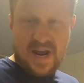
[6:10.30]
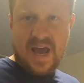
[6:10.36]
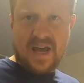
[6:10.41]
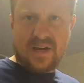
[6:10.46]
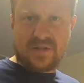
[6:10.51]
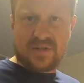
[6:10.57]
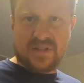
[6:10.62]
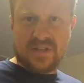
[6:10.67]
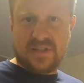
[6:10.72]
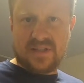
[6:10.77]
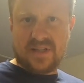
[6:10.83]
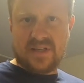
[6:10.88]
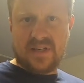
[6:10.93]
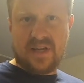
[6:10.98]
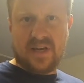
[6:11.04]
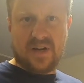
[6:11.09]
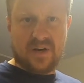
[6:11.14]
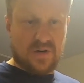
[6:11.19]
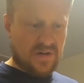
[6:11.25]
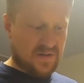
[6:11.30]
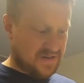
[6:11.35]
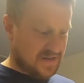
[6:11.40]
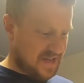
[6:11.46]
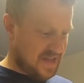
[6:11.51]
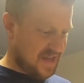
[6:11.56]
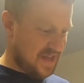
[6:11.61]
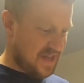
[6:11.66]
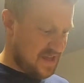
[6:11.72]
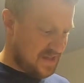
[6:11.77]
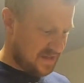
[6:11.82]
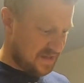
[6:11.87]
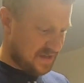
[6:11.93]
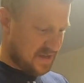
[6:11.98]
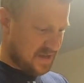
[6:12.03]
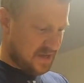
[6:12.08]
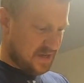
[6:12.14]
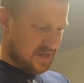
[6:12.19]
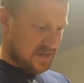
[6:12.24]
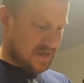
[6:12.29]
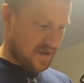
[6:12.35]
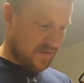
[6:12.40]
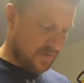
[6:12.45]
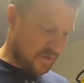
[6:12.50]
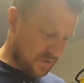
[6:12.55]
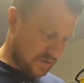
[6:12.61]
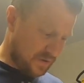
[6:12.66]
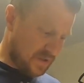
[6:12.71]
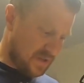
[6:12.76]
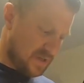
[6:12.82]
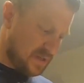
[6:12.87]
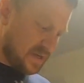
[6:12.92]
I actually did here, if you look at